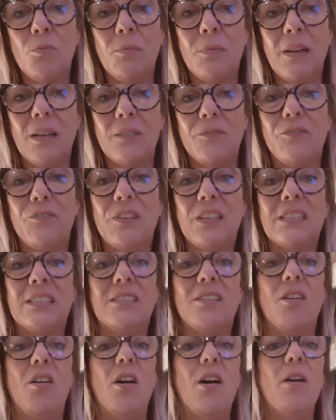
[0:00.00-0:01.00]
them about the things
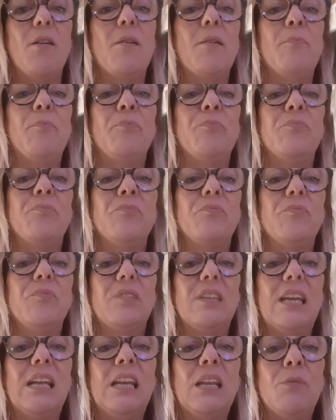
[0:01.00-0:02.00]
that I'm
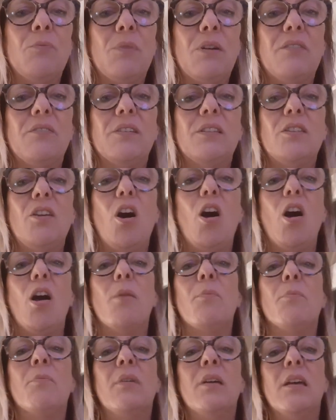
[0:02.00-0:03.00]
dealing with and
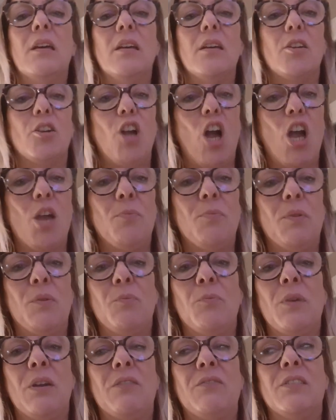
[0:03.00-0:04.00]
I'm
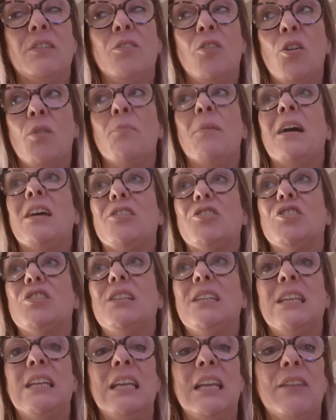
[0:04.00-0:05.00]
coping with and I'm
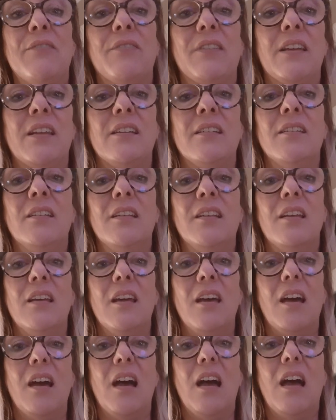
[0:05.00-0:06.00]
actually living.
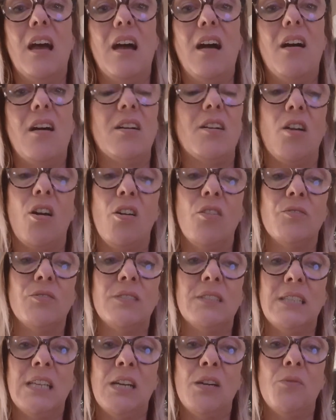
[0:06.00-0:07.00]
I
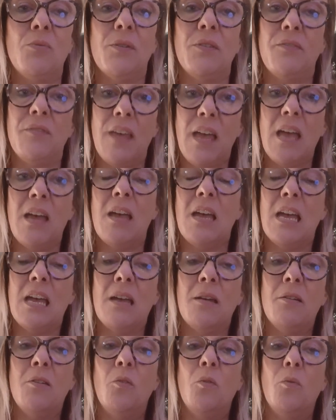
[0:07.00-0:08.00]
can't deal with
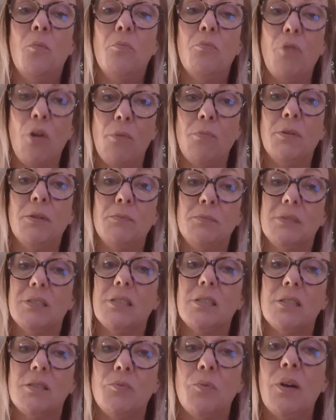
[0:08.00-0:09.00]
their problems
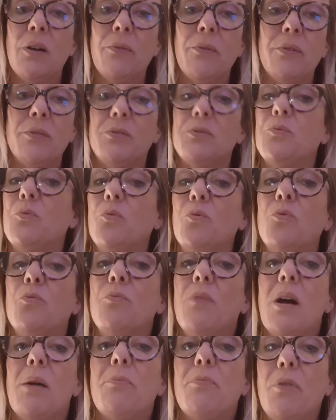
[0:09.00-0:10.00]
as well as all
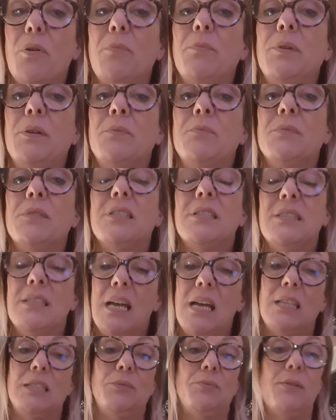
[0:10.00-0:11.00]
my problems, and
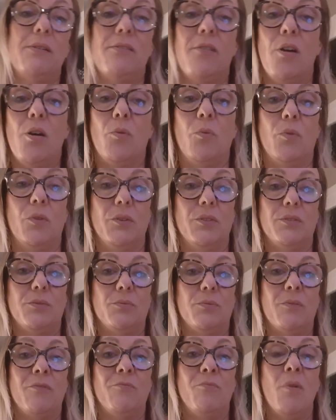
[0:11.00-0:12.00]
that's where I was
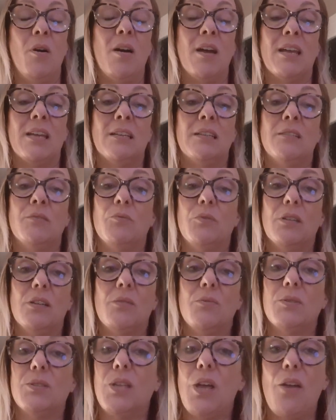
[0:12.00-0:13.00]
with mine when I
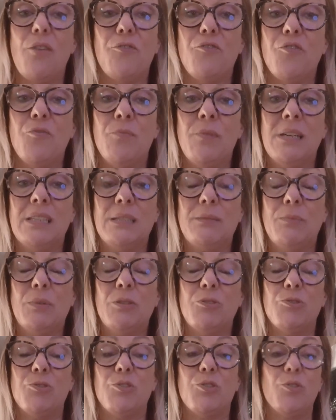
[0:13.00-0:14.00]
was going through my
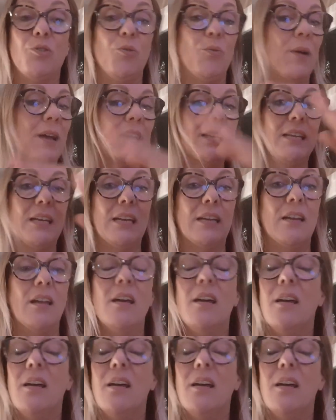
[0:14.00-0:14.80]
spiritual awakening.